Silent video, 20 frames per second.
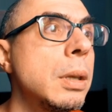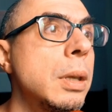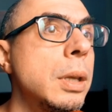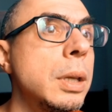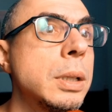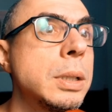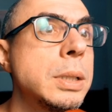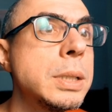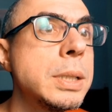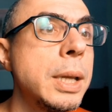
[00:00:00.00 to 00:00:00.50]

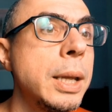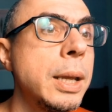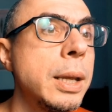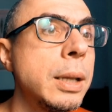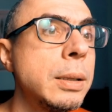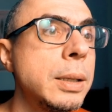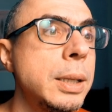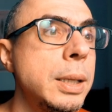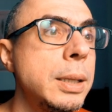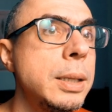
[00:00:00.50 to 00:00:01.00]
And
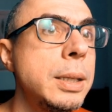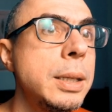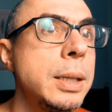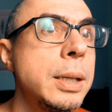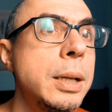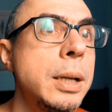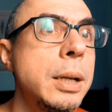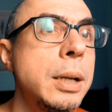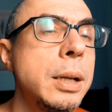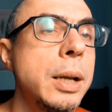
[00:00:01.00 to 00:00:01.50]
then
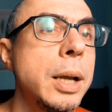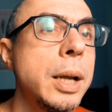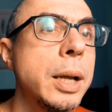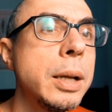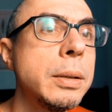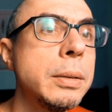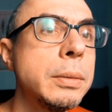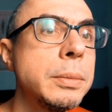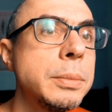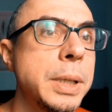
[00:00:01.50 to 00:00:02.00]
here,
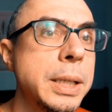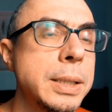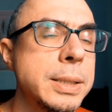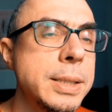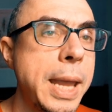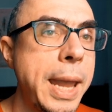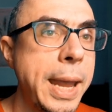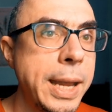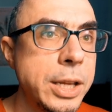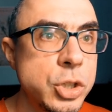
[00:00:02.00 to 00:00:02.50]
that's
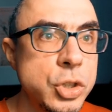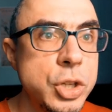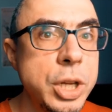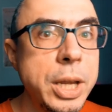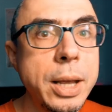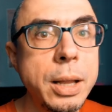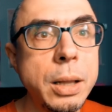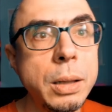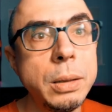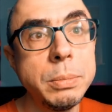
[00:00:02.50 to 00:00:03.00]

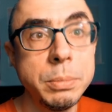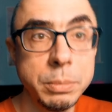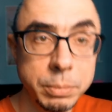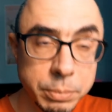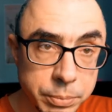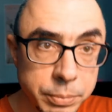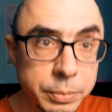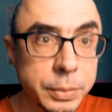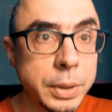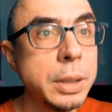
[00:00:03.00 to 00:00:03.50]
HDL
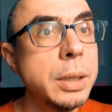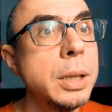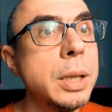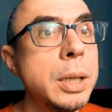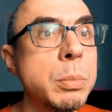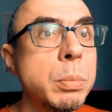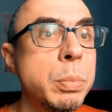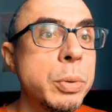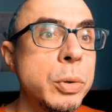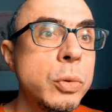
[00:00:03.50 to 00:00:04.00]

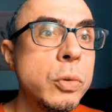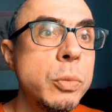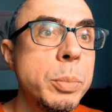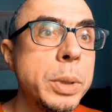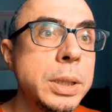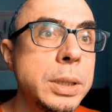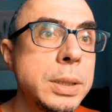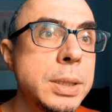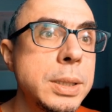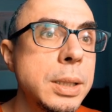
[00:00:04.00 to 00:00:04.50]

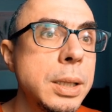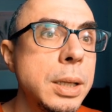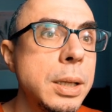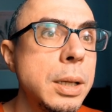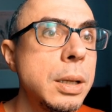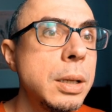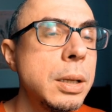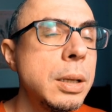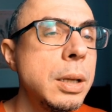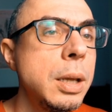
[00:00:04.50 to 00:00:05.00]
improvement,
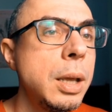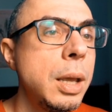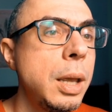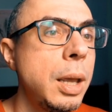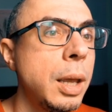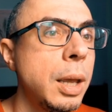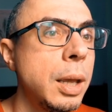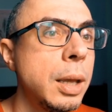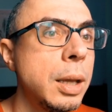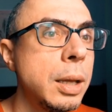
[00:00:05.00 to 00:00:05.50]

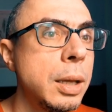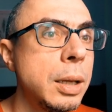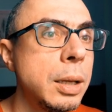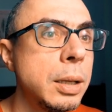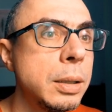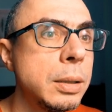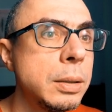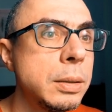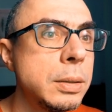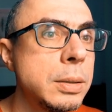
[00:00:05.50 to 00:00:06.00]

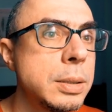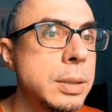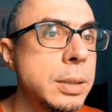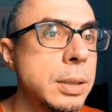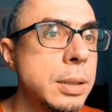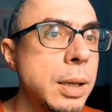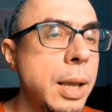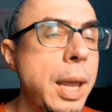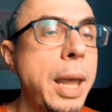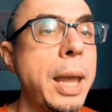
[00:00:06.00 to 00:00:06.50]
and
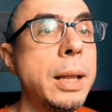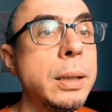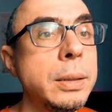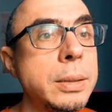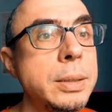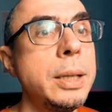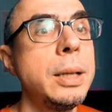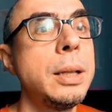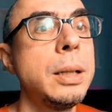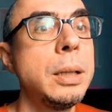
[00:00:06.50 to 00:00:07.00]

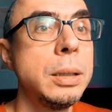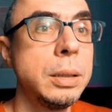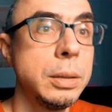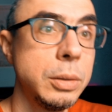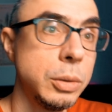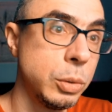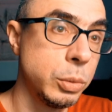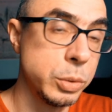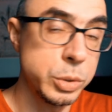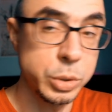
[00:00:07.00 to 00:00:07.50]
LDL
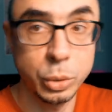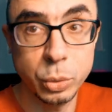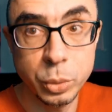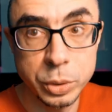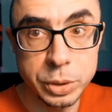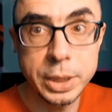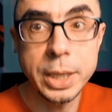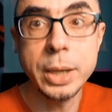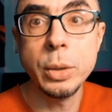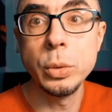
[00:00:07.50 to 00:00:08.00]
also
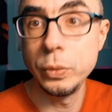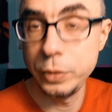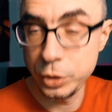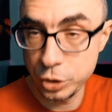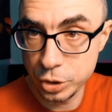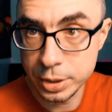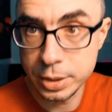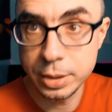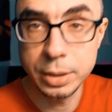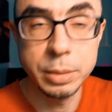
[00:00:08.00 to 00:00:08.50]
going down, which
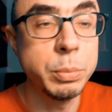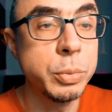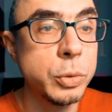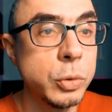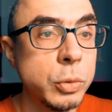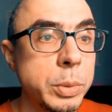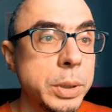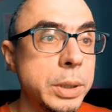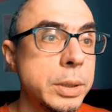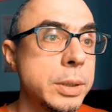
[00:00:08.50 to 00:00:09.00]
is
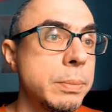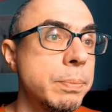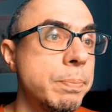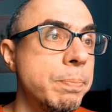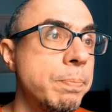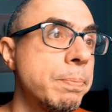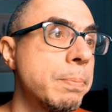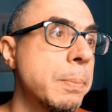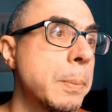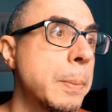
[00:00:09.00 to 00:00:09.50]
improvement.
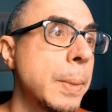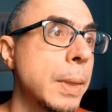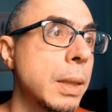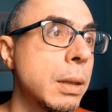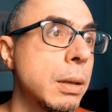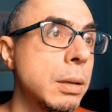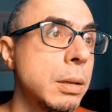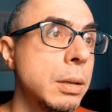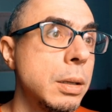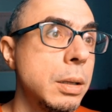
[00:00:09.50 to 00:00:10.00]

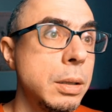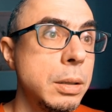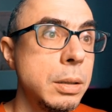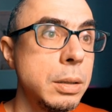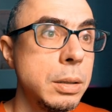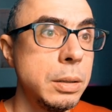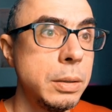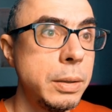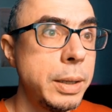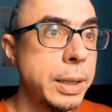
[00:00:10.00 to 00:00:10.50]

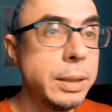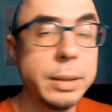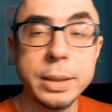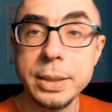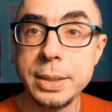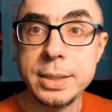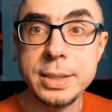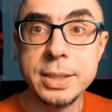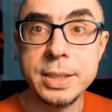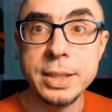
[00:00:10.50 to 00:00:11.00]
All right,
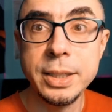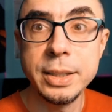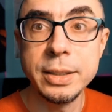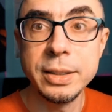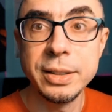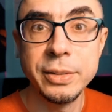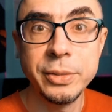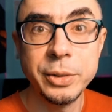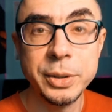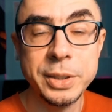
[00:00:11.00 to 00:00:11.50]
let's see
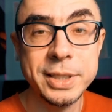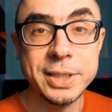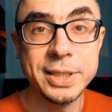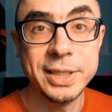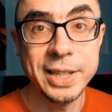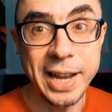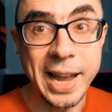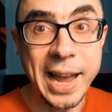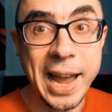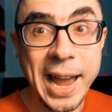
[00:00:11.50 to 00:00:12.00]
what
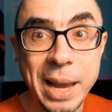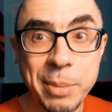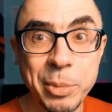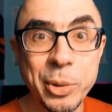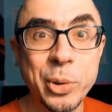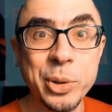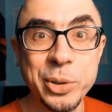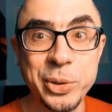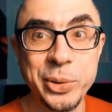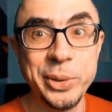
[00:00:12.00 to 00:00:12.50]
I am
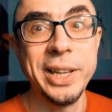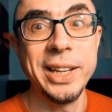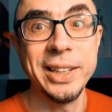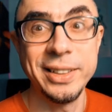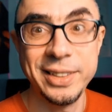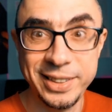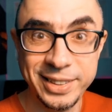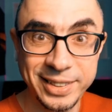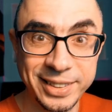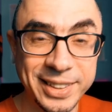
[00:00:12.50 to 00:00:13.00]
going to
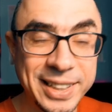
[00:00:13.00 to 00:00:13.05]
get.